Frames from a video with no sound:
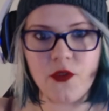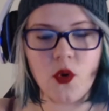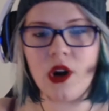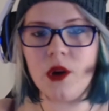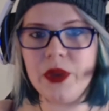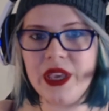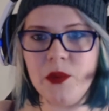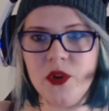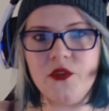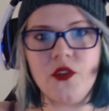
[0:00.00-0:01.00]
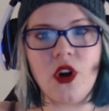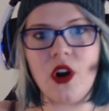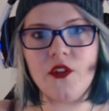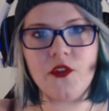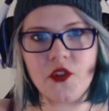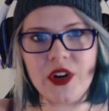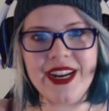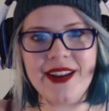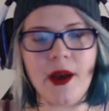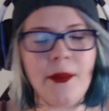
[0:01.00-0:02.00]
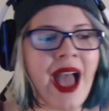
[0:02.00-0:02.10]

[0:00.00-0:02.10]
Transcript: for our people, for our freedom,